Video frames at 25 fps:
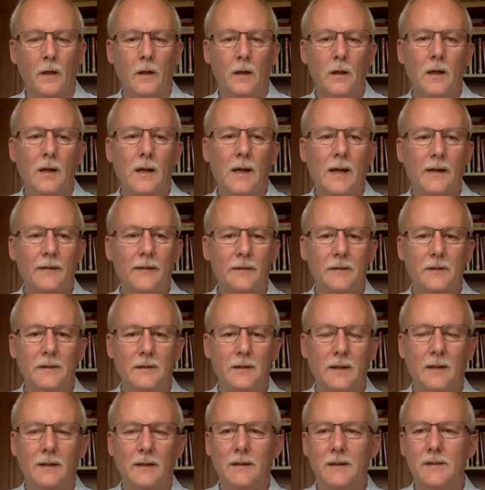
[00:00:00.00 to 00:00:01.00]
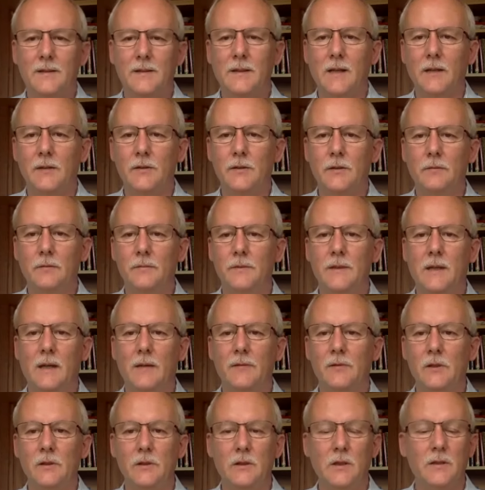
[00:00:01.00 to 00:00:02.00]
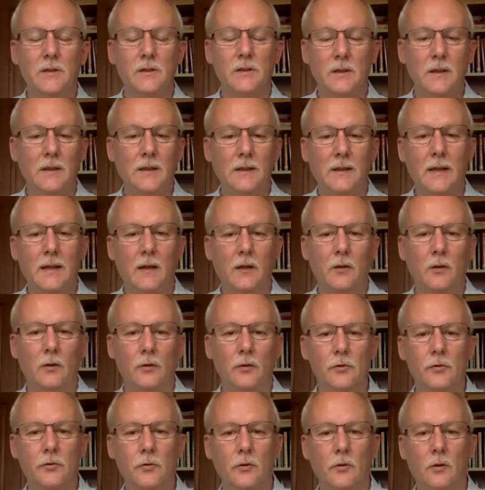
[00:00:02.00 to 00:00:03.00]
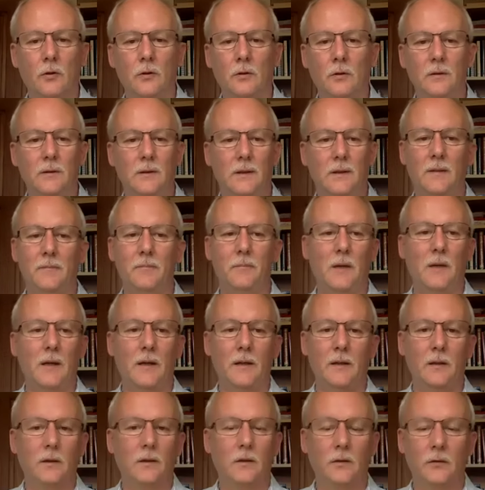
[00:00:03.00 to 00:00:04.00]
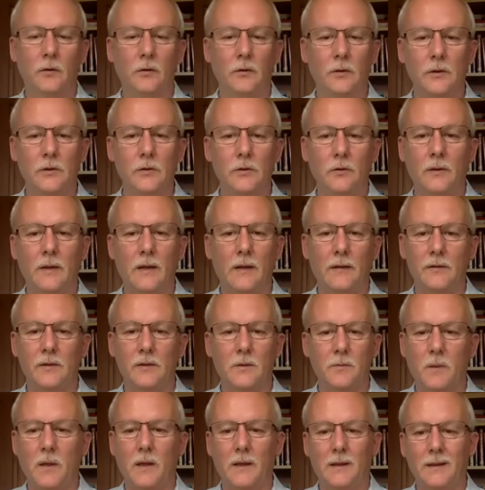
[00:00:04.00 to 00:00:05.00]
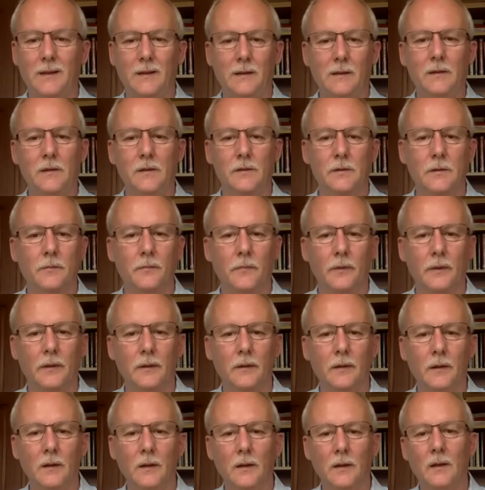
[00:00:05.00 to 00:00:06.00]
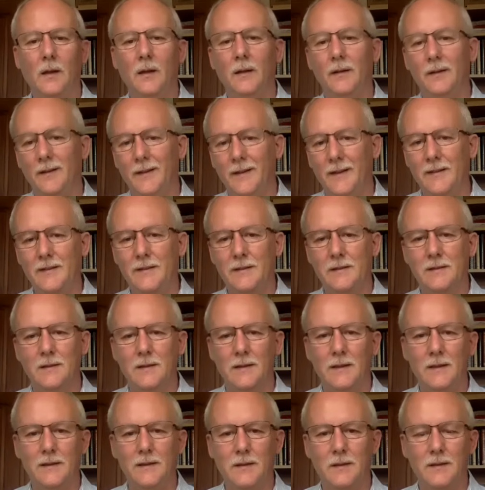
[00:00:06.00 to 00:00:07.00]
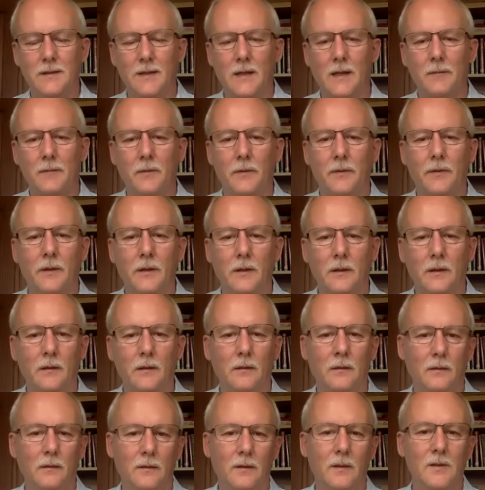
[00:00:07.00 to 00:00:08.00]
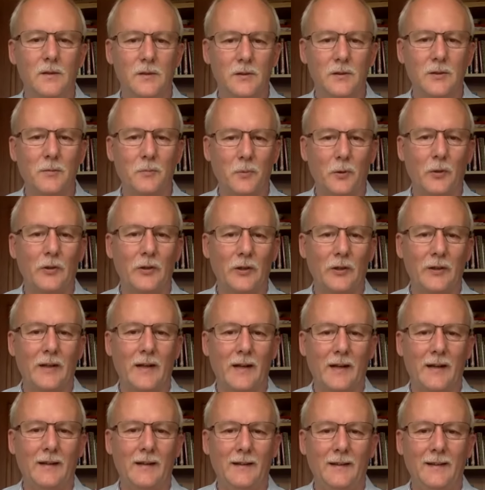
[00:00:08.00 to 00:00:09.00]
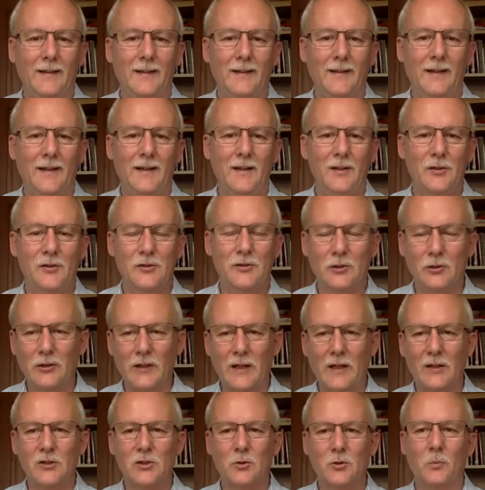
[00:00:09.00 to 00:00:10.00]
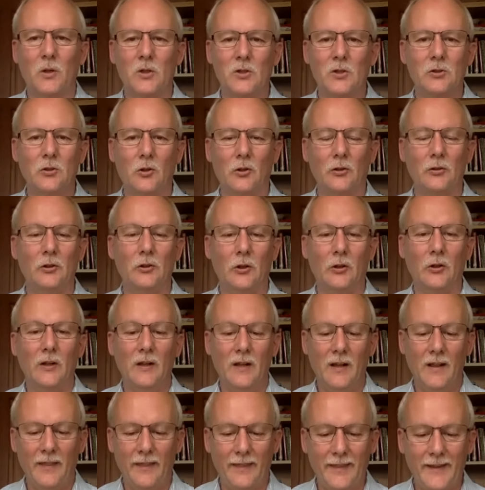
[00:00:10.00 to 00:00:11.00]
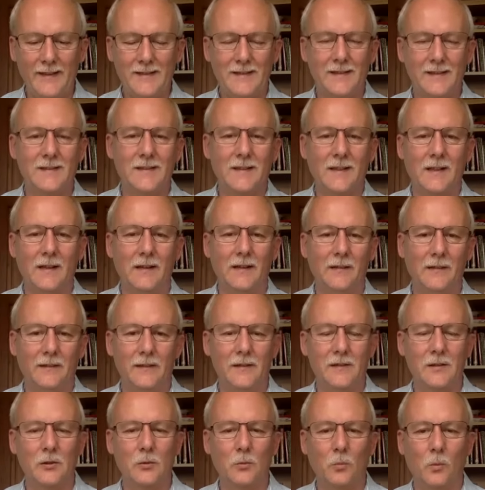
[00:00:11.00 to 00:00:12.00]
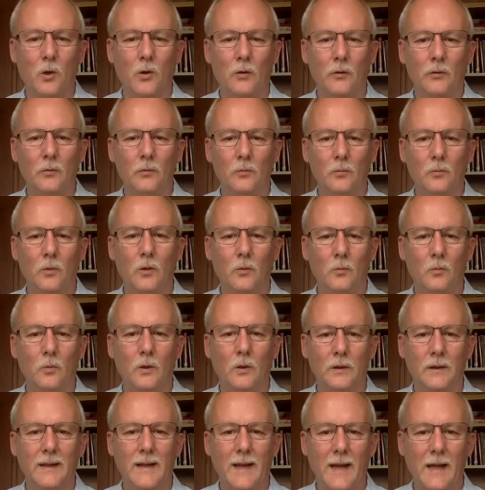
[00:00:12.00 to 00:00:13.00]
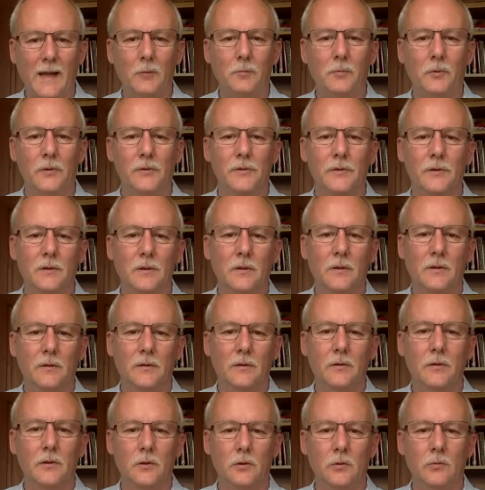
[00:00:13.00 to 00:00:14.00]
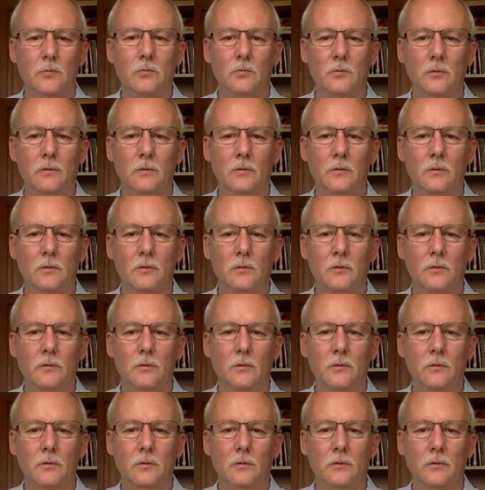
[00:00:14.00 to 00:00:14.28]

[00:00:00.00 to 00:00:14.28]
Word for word: And like I said, sometimes you just need to get control, and by you can only do that just by killing something. And this is the type of thing. This is the product that suddenly I switched on. Look, this is it. This is what what what can help us do,